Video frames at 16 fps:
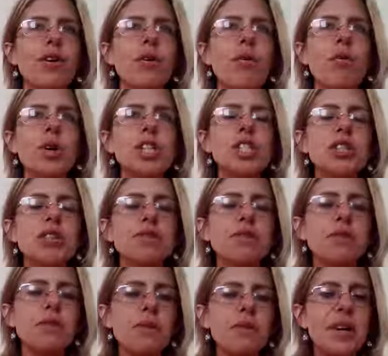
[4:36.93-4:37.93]
which
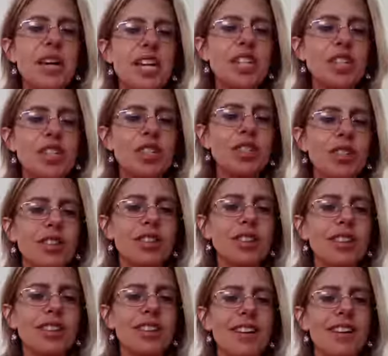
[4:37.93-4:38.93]

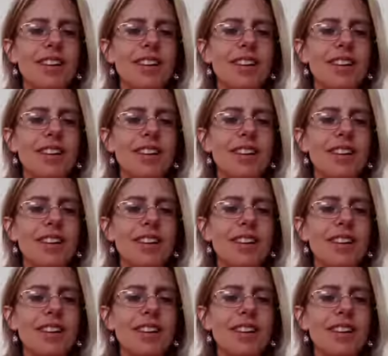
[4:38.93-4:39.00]
information